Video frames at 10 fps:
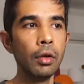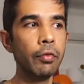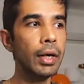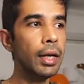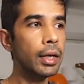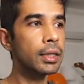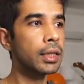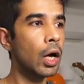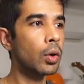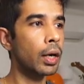Fiddler is
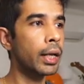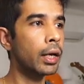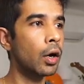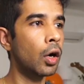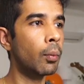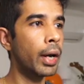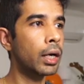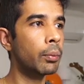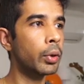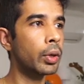now running on my
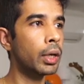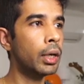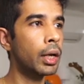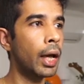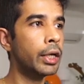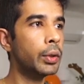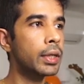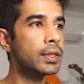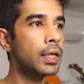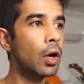computer and you
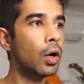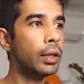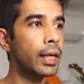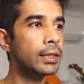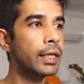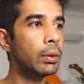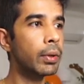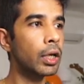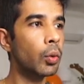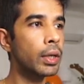can see all the HTTP
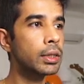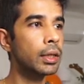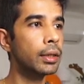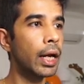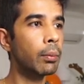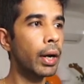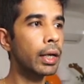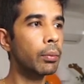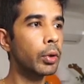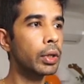requests that my
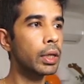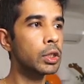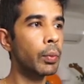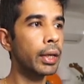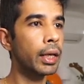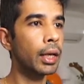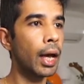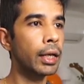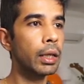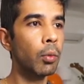computer is making
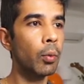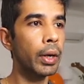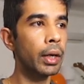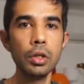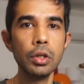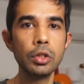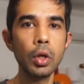at the moment. So